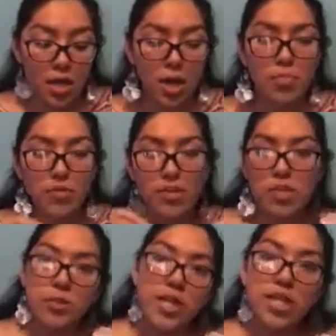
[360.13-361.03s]
a brief
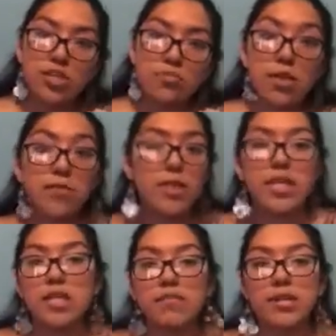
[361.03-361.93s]
explanation. Maybe they
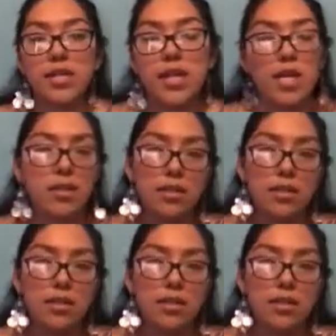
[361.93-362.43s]
can even